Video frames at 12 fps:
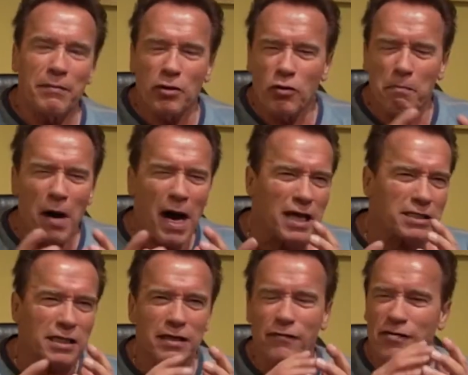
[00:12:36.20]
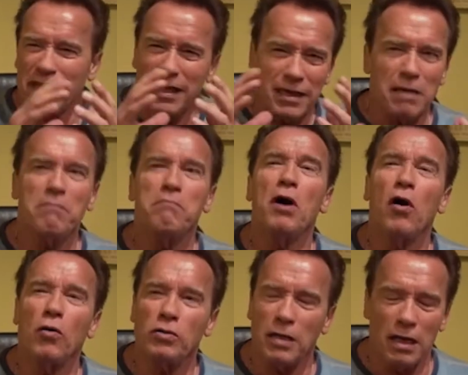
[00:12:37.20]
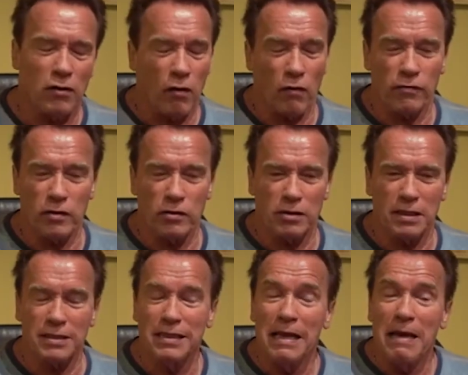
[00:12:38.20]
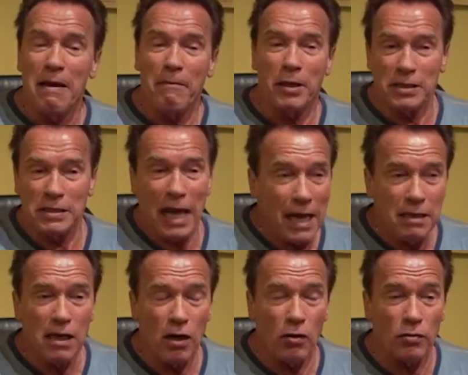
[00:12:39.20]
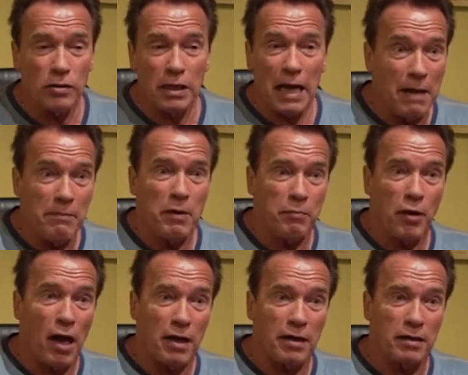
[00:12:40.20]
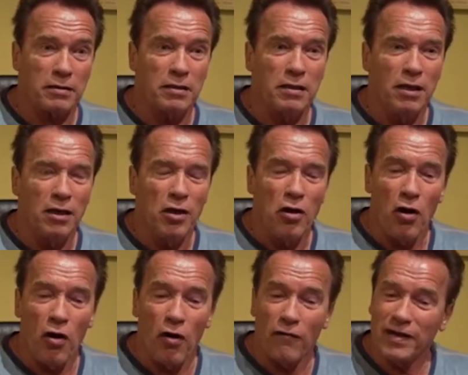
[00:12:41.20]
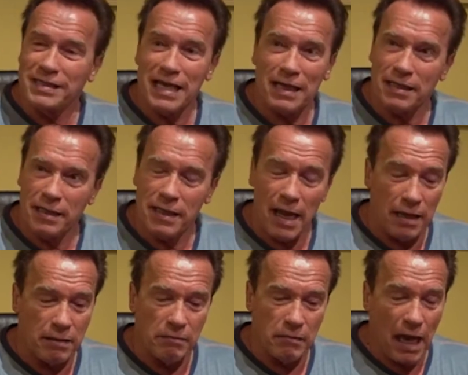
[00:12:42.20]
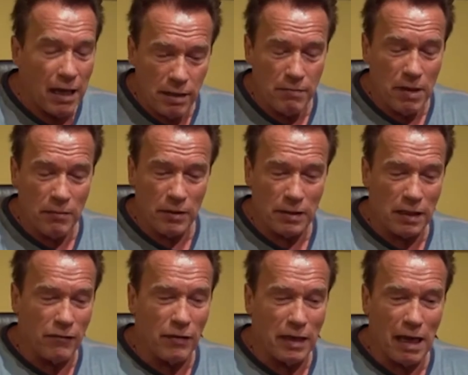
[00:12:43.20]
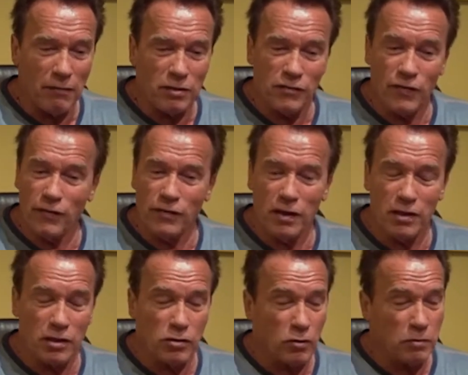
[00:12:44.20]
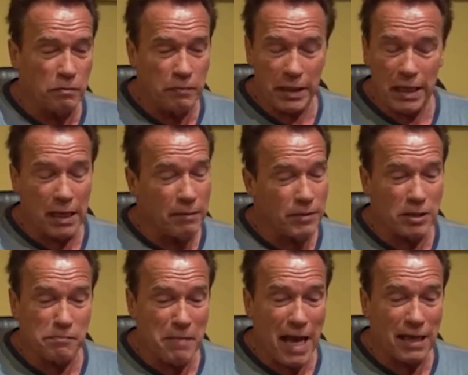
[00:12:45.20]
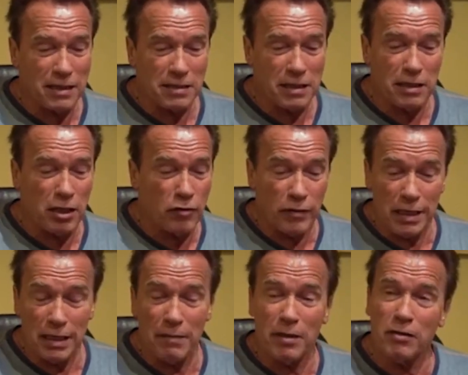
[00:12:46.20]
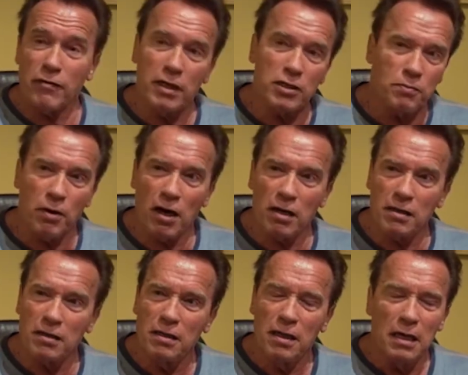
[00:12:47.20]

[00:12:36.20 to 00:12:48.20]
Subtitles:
into a positive thinking mode and all of those things, because I know that I'm a product of exactly that. I remember that when I was 15 years old and picking up this magazine and reading about Reg Park,